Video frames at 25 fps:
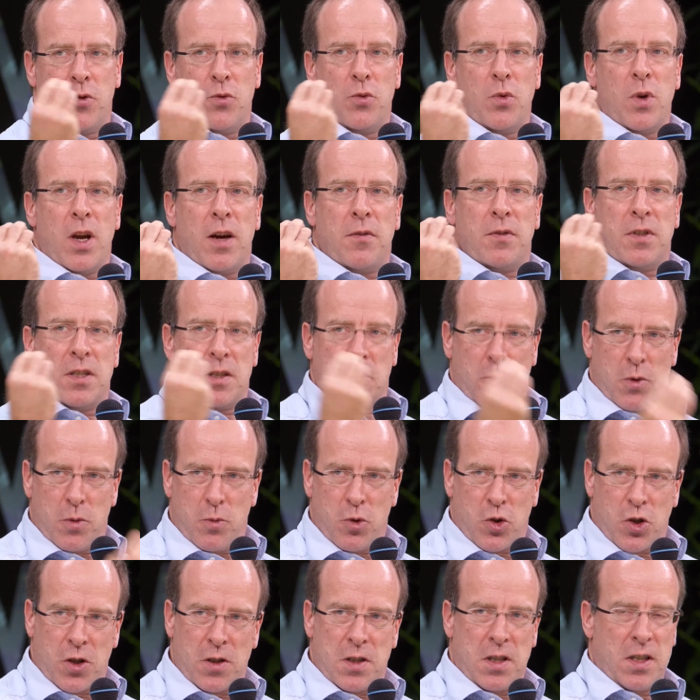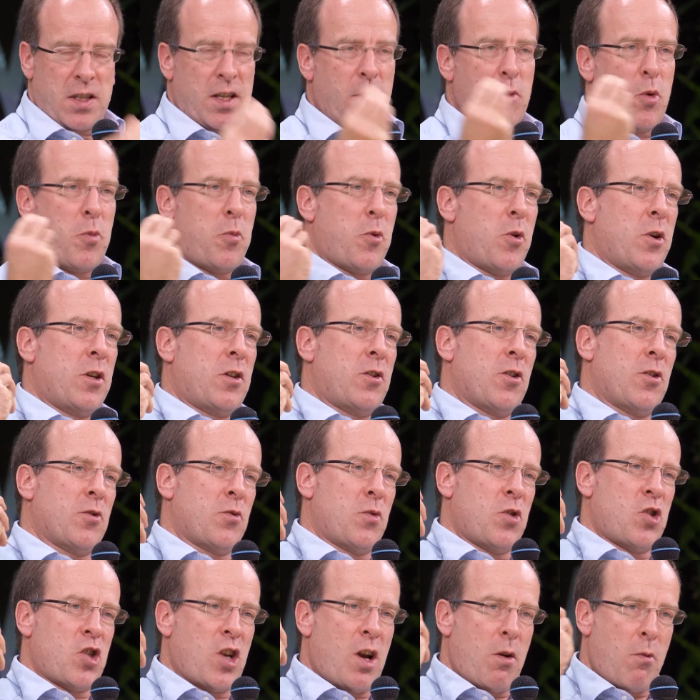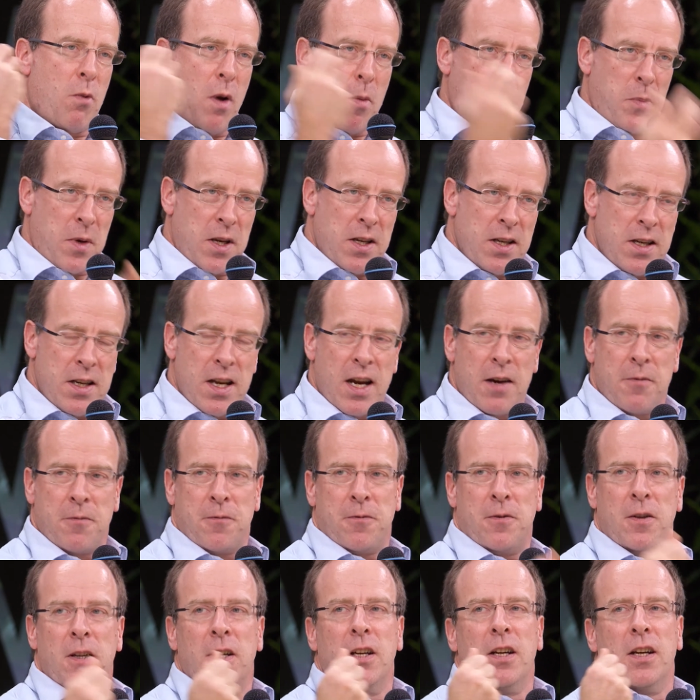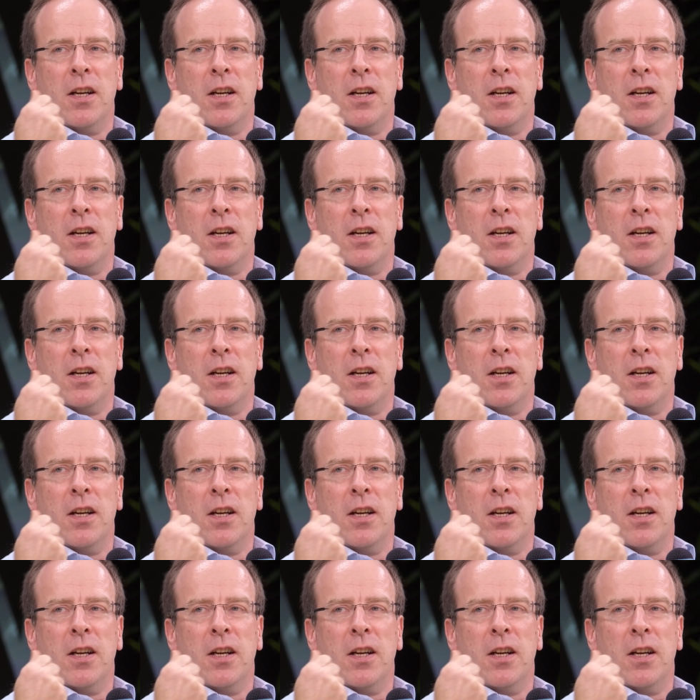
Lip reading: Do we have distribution system operators which are rapid enough